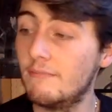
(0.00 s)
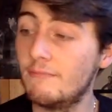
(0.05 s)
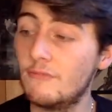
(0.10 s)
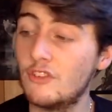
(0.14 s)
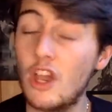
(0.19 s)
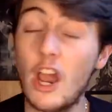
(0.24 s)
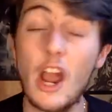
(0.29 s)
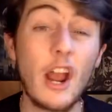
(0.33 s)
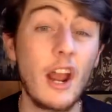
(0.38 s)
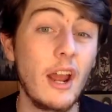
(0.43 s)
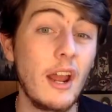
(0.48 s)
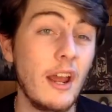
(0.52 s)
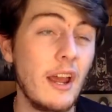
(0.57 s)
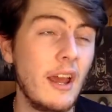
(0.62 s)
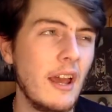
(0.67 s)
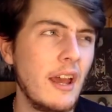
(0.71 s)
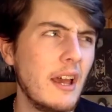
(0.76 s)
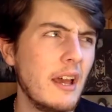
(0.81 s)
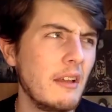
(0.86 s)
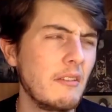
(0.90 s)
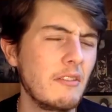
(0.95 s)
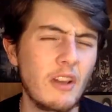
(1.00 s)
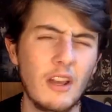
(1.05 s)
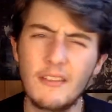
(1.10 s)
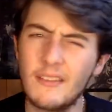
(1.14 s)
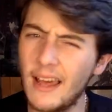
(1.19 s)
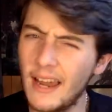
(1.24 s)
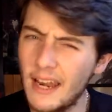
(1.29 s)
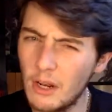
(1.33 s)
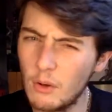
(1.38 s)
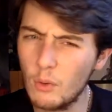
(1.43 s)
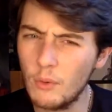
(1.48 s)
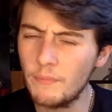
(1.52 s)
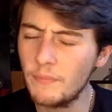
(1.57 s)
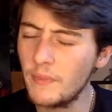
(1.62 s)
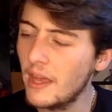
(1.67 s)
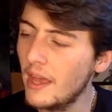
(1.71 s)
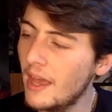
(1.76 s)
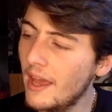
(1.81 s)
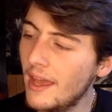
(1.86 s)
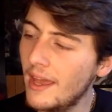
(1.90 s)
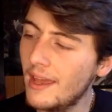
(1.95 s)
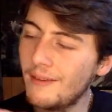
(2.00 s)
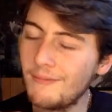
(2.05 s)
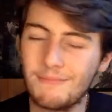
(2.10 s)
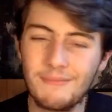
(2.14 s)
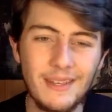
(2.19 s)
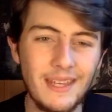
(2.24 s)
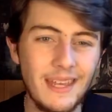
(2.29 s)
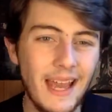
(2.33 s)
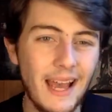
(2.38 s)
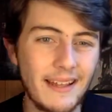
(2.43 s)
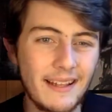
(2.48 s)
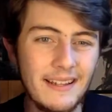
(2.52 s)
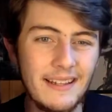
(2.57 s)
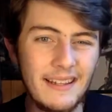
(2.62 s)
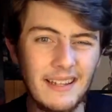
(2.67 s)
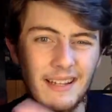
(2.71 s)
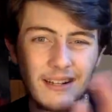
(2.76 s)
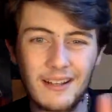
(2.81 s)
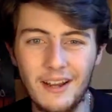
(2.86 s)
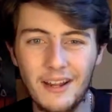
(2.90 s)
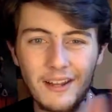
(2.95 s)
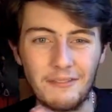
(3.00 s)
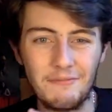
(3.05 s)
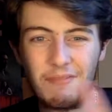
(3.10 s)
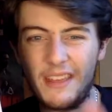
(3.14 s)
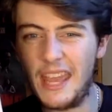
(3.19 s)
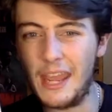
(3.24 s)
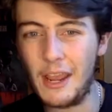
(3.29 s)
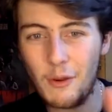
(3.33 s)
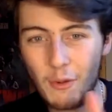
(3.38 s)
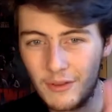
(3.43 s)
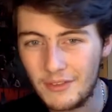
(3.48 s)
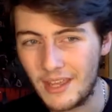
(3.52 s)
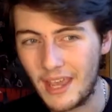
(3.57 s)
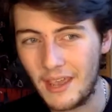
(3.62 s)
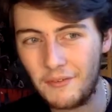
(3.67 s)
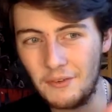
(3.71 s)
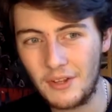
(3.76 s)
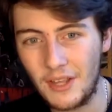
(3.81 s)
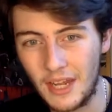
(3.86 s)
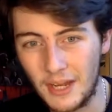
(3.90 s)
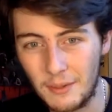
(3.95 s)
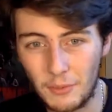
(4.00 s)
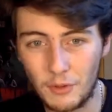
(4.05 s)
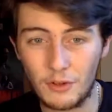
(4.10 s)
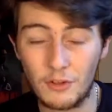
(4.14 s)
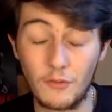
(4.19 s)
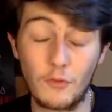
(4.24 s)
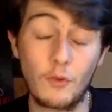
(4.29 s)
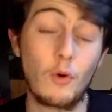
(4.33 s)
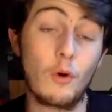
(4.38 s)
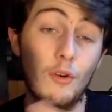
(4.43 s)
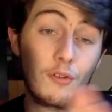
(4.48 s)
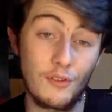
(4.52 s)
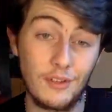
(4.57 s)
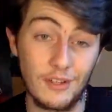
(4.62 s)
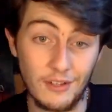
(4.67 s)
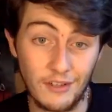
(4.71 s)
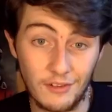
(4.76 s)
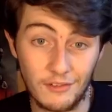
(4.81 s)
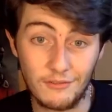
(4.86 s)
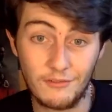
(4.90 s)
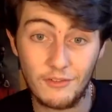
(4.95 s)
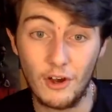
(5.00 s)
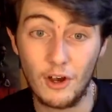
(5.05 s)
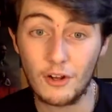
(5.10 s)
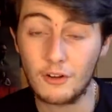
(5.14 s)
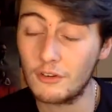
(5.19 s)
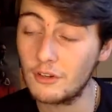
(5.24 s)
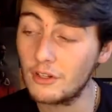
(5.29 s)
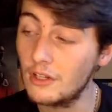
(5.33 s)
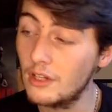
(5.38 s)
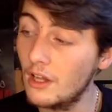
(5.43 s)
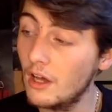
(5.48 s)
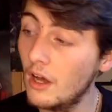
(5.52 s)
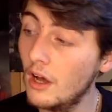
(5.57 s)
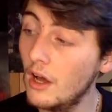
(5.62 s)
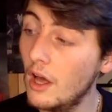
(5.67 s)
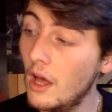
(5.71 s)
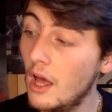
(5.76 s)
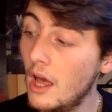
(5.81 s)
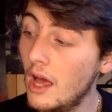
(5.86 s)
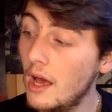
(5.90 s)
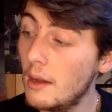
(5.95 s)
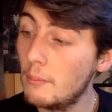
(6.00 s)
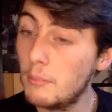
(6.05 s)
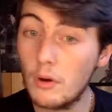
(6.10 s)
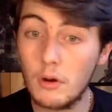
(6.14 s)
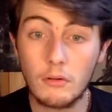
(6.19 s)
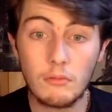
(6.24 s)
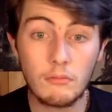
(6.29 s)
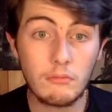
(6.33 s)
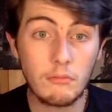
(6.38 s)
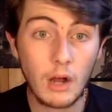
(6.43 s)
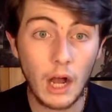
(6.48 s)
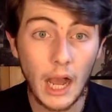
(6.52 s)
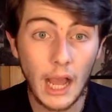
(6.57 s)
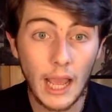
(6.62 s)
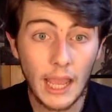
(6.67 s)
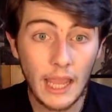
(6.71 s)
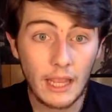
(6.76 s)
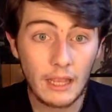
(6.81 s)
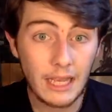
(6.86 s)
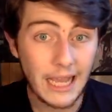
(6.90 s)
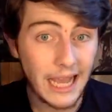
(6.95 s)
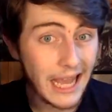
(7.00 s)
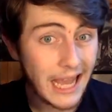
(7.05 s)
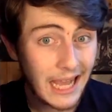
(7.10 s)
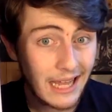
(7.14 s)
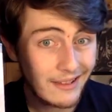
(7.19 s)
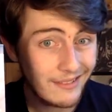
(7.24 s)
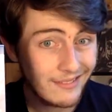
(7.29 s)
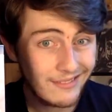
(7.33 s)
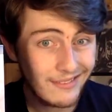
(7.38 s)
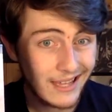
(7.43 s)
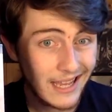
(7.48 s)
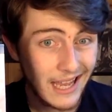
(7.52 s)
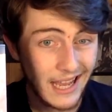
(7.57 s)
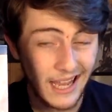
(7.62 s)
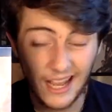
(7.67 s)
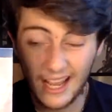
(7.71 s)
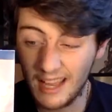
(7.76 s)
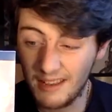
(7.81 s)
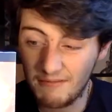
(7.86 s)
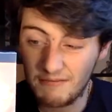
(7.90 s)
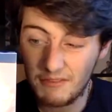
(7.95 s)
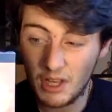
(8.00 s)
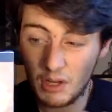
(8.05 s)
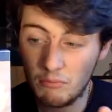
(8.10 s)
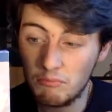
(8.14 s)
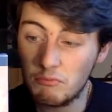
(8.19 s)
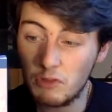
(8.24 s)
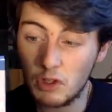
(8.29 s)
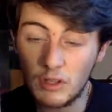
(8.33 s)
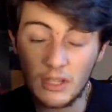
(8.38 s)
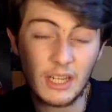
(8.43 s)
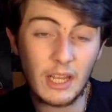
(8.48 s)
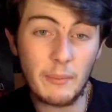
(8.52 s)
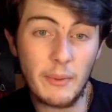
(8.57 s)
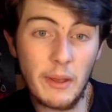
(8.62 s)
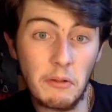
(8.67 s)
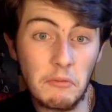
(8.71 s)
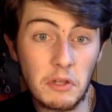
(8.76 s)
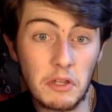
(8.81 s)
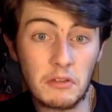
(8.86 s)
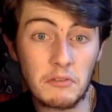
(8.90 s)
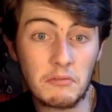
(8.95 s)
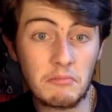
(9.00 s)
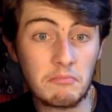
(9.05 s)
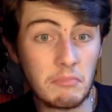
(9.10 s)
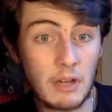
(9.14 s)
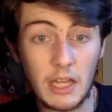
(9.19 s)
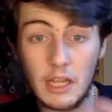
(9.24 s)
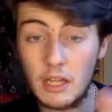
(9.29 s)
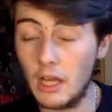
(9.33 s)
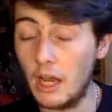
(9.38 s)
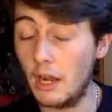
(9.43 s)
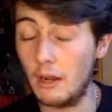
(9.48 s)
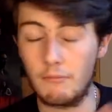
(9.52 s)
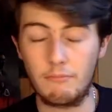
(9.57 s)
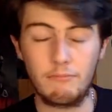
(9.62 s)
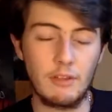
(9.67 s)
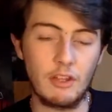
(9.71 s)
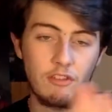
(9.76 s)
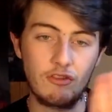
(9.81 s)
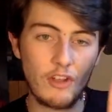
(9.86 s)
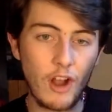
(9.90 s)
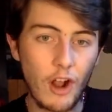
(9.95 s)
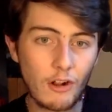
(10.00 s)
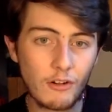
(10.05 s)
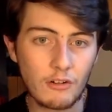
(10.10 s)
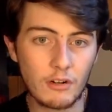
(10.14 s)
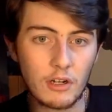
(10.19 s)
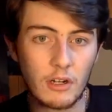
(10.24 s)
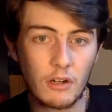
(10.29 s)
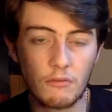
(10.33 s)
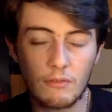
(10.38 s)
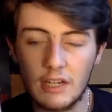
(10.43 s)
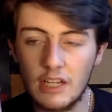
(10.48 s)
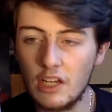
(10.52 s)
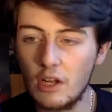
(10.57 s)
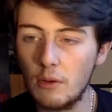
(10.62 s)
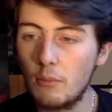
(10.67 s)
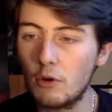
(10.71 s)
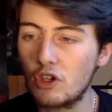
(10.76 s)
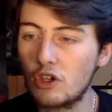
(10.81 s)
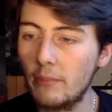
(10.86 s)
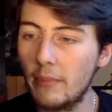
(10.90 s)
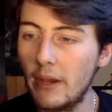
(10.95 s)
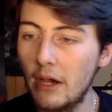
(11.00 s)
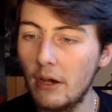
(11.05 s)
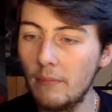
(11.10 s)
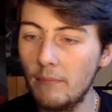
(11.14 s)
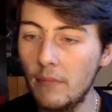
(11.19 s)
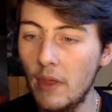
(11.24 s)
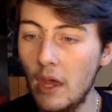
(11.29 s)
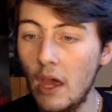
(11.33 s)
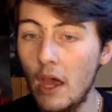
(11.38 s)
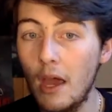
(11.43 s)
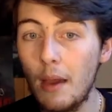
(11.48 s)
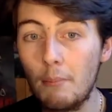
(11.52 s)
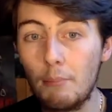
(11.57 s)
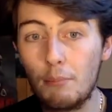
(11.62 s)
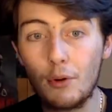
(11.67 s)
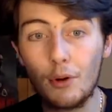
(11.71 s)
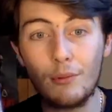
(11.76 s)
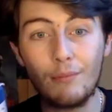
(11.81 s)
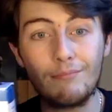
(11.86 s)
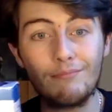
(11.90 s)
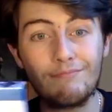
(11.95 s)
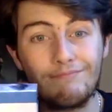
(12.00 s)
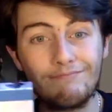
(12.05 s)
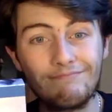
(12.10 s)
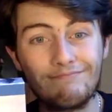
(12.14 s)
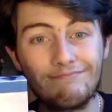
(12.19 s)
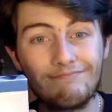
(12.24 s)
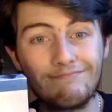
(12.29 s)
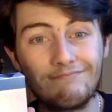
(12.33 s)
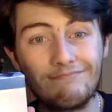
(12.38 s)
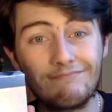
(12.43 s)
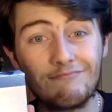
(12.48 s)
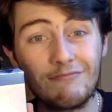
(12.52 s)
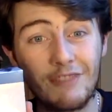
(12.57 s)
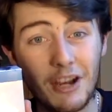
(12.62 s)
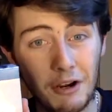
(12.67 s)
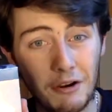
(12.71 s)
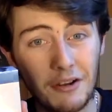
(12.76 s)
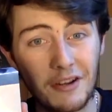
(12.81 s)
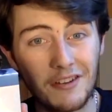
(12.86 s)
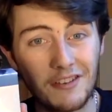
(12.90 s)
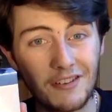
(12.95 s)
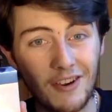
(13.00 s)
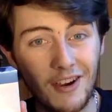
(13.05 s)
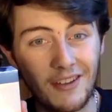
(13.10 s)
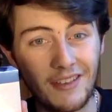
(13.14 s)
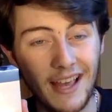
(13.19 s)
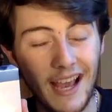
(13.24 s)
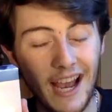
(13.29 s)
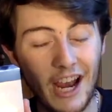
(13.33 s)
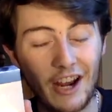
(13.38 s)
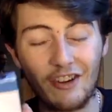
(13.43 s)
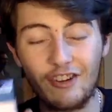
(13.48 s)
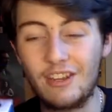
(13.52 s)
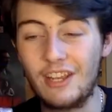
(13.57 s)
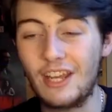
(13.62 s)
Titanic one. He had that little kind of thing with David Tennant because, of course, it's his father-in-law. But I have known nothing about this. This Doctor, I don't really know much about him. But very excited to actually